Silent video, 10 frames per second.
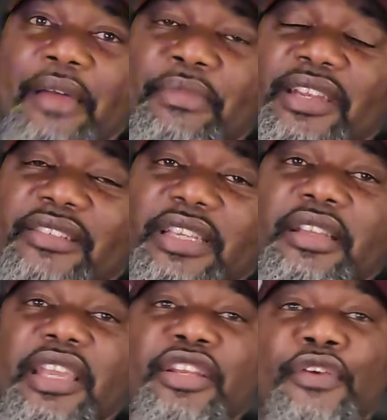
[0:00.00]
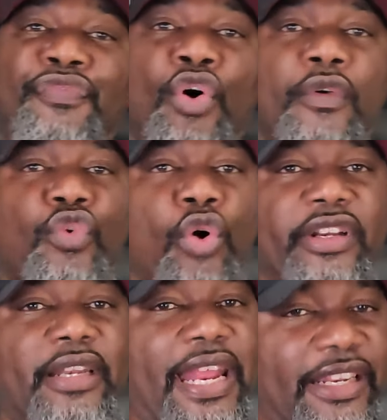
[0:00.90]
minutes in the fourth
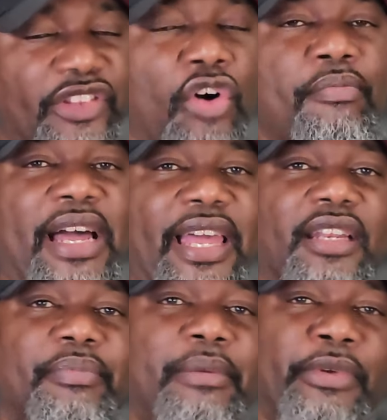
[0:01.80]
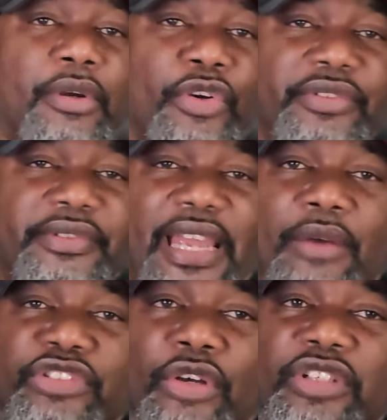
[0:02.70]
quarter that I thought my Alabama Crimson
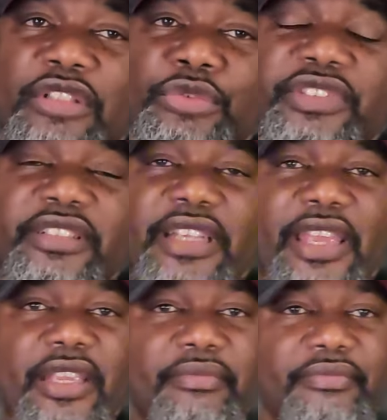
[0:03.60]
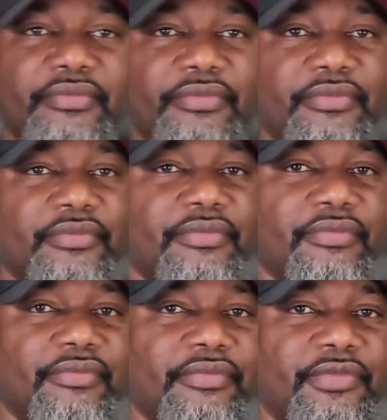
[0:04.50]
Tide was going to lose this game.
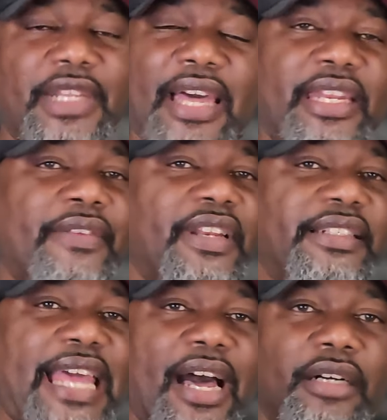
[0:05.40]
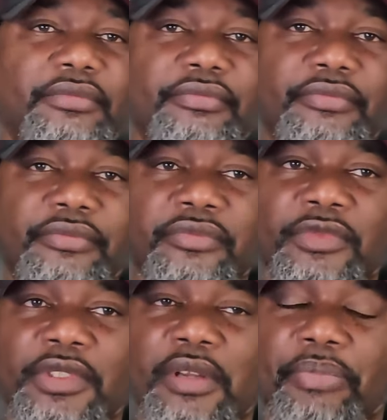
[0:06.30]
Not even a doubt.
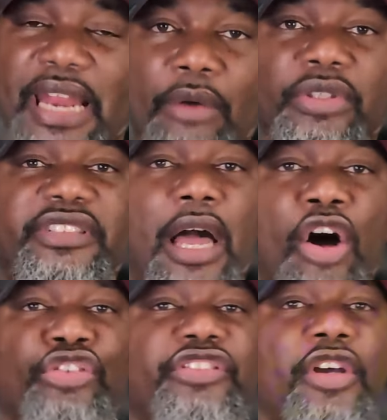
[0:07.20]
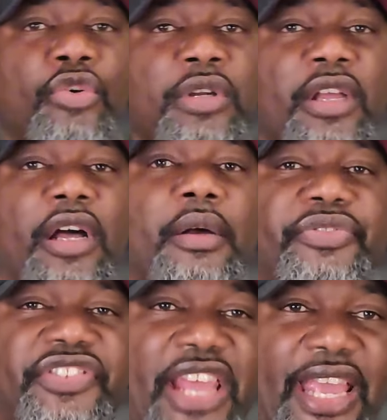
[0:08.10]
But I was also
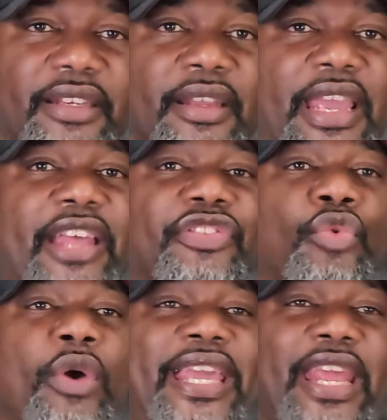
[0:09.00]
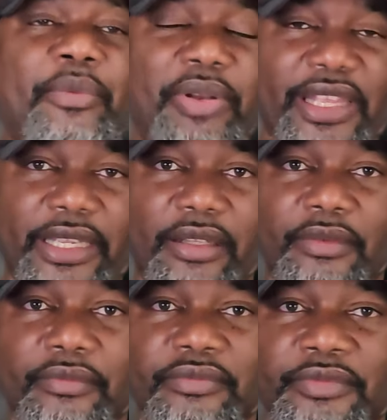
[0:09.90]
upset at the way they played.
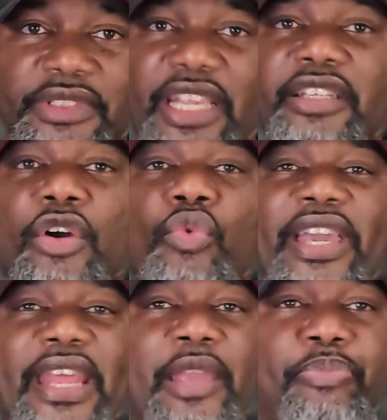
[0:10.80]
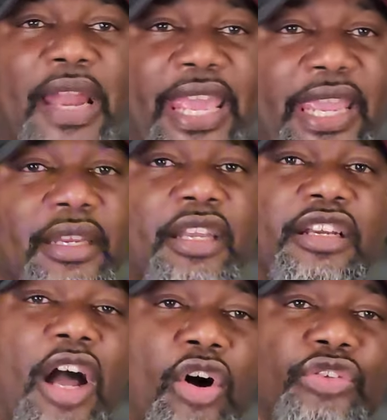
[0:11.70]
And the way they played
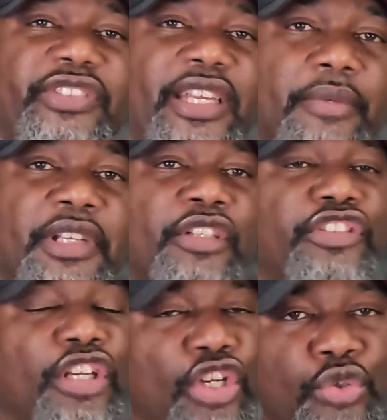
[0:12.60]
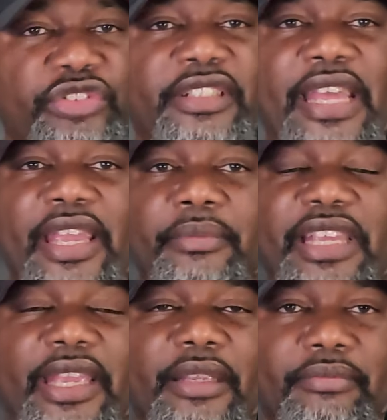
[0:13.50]
caused them to lose the damn
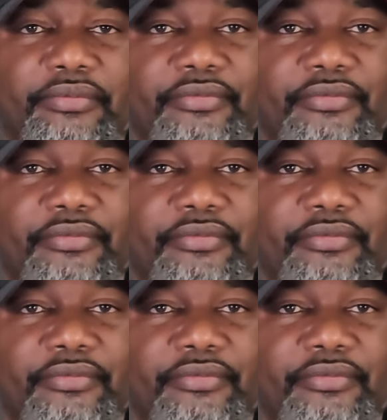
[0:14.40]
game.